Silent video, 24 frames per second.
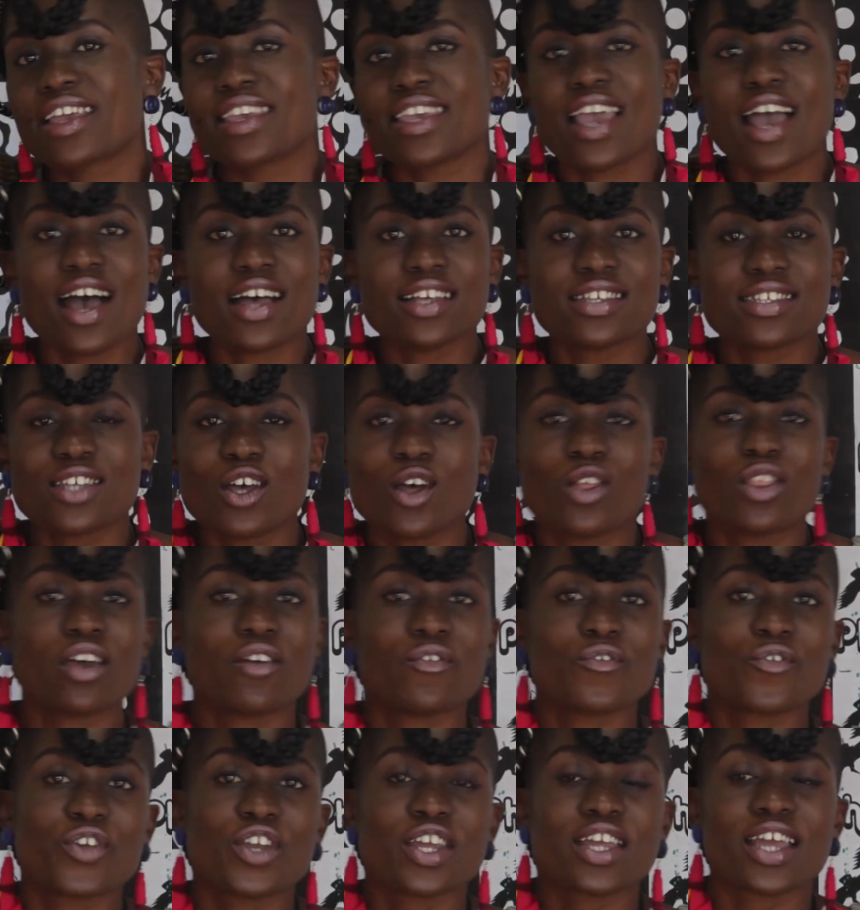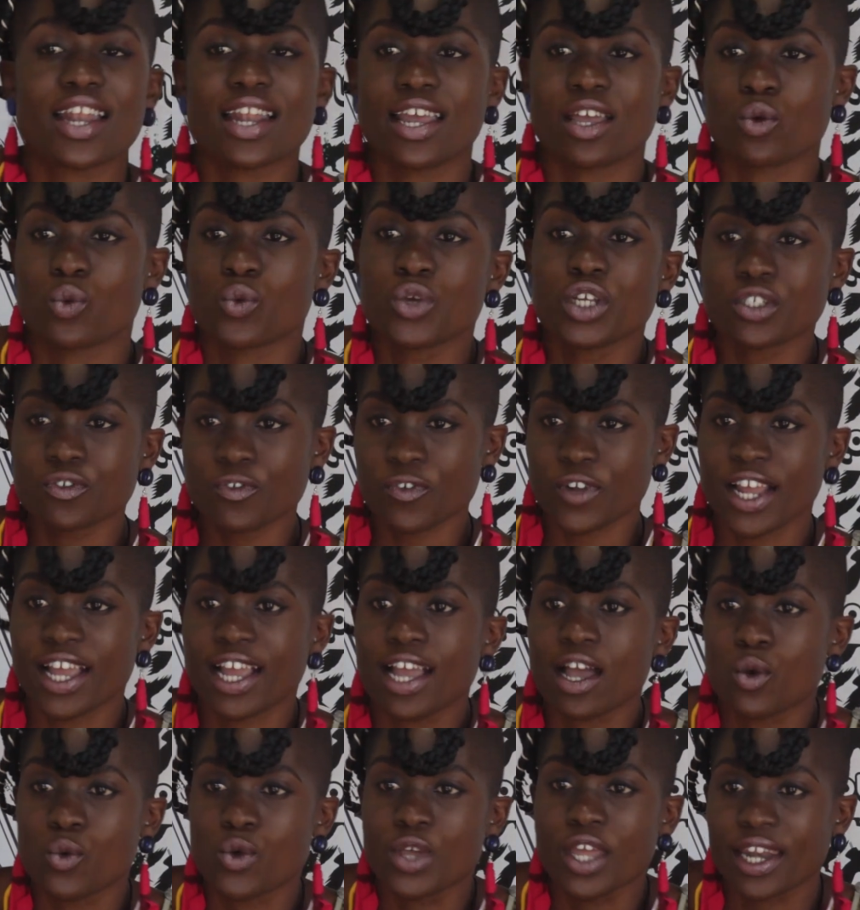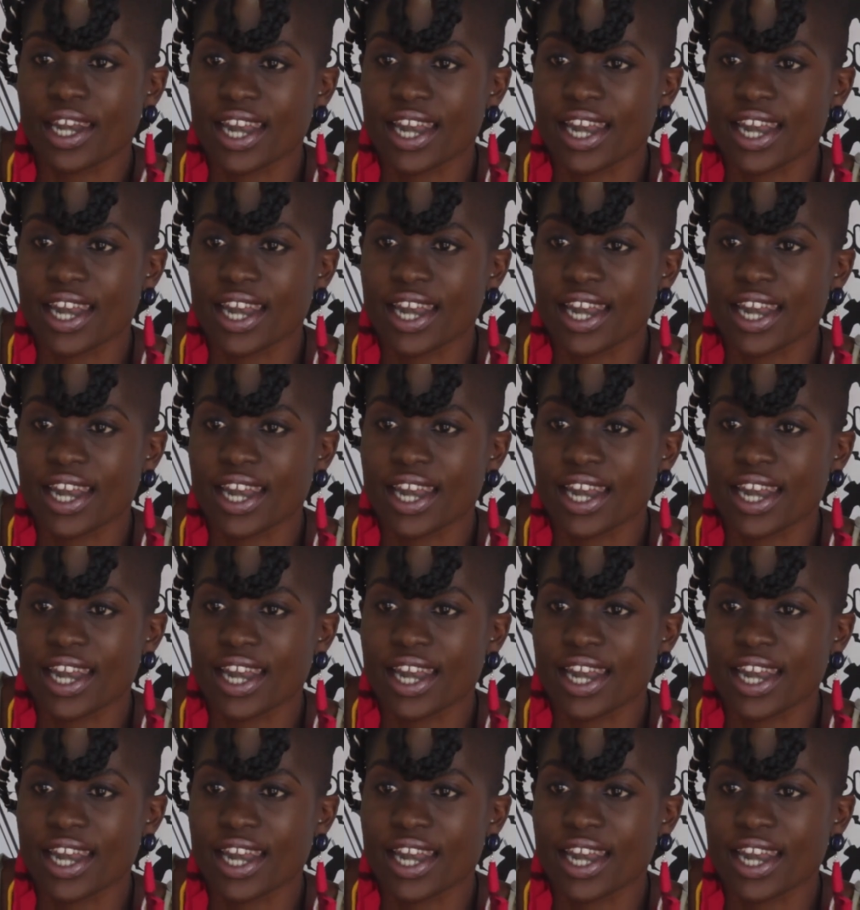Yeah, South Africa, like, which flag are we